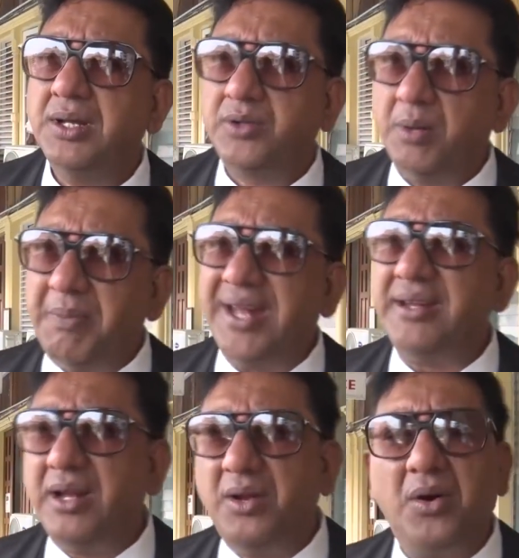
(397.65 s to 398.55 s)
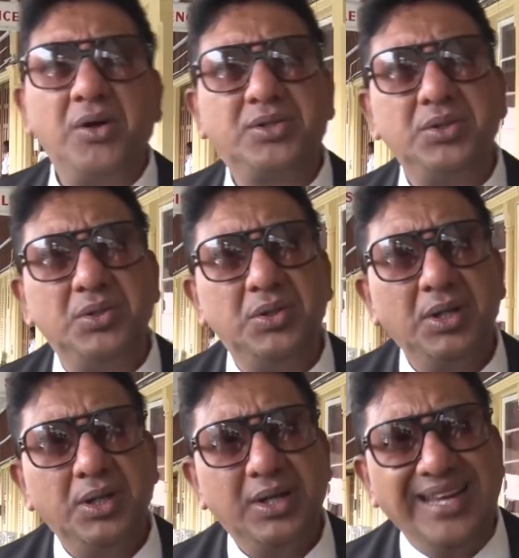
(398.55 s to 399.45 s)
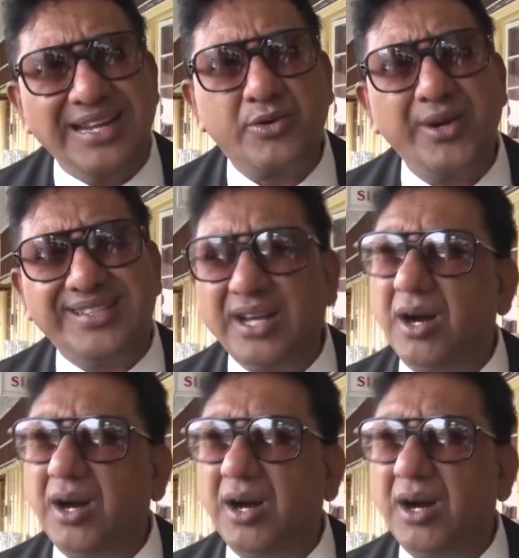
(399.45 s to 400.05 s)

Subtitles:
to amend the law to increase the